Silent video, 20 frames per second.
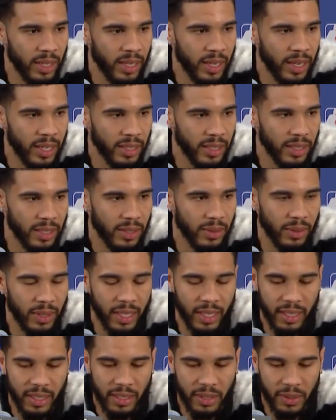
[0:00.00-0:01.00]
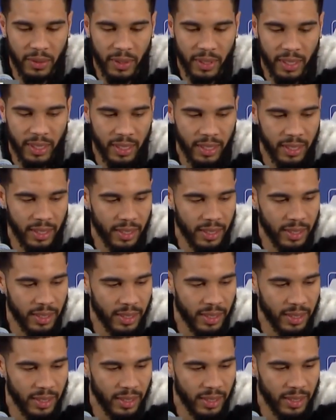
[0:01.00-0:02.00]
They're not just going to let us throw it to,
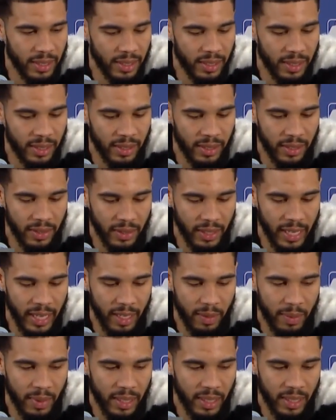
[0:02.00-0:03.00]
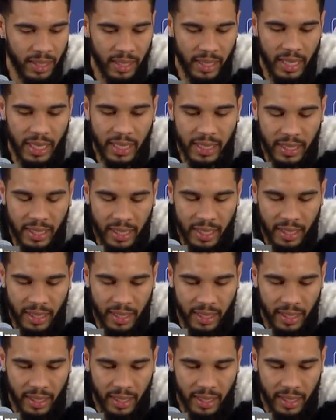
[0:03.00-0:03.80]
you know, KP easy.